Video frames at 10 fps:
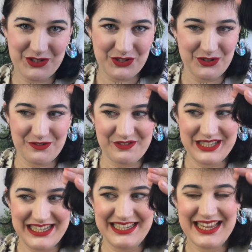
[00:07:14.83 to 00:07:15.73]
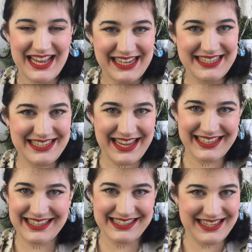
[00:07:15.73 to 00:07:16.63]
to really
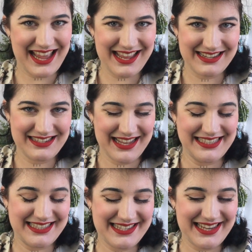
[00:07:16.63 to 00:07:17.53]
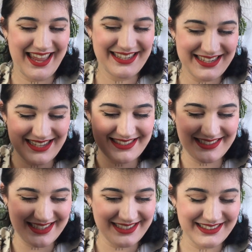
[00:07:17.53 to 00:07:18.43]
take it and stand
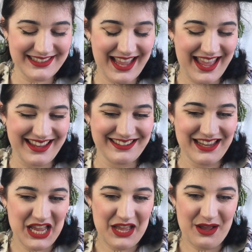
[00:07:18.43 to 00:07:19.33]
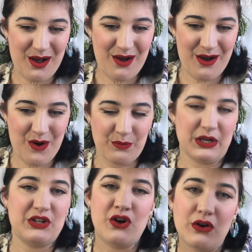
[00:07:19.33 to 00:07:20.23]
still, and well,
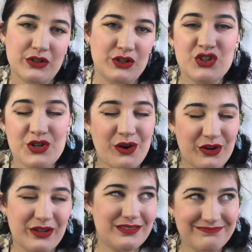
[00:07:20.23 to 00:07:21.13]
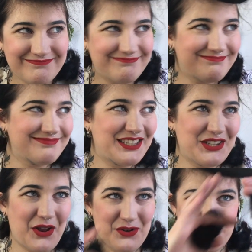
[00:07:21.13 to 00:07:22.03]
not you
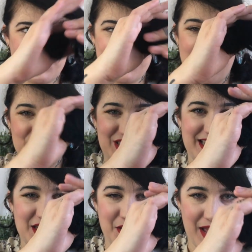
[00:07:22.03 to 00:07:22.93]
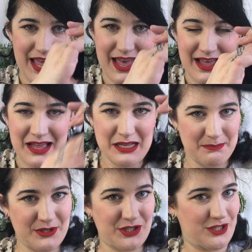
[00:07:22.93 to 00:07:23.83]
know, just not tear your hair,
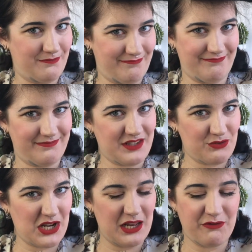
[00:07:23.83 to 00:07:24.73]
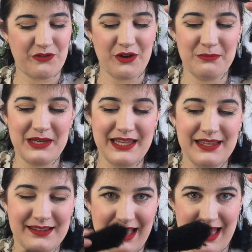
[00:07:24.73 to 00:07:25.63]
but really firmly.
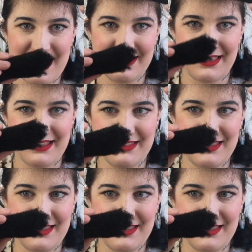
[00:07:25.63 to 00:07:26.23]
And then